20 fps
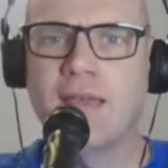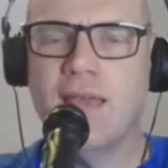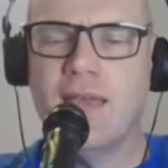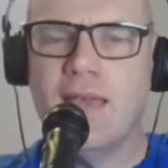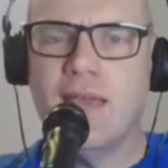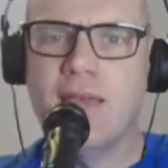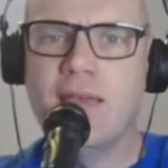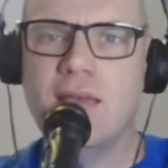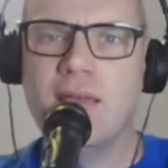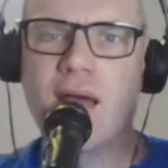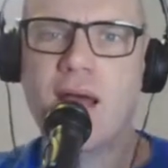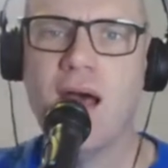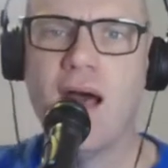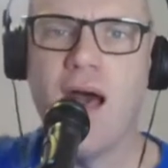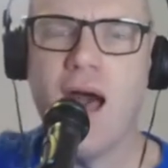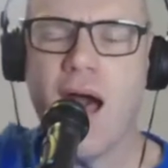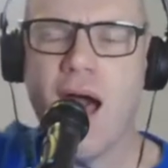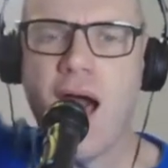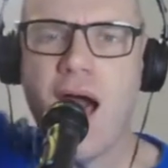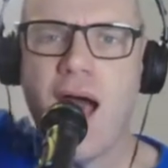E,
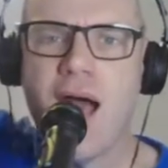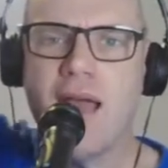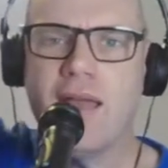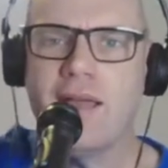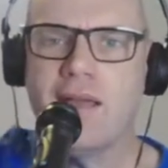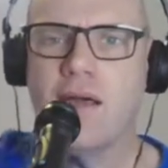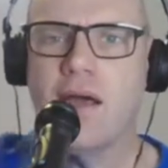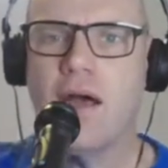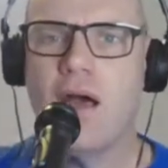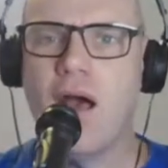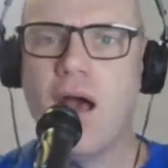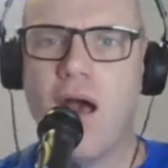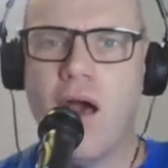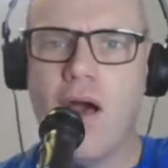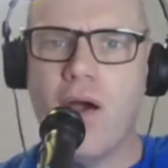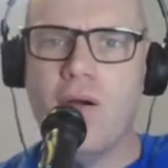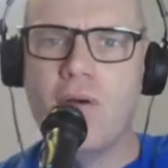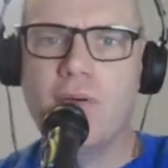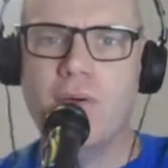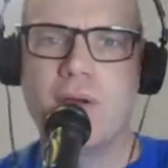I,
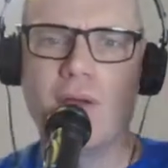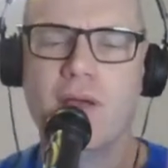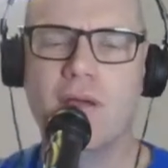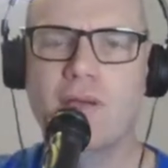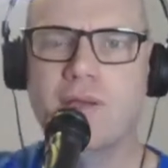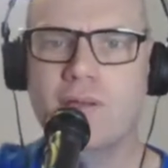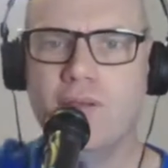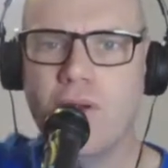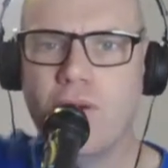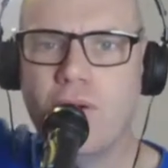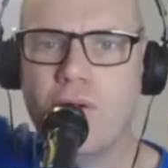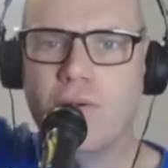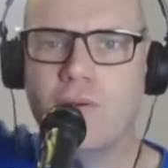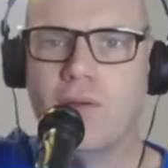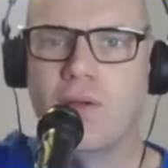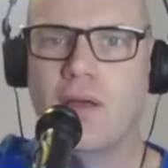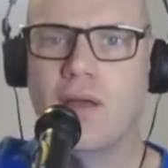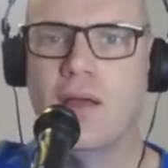O, U.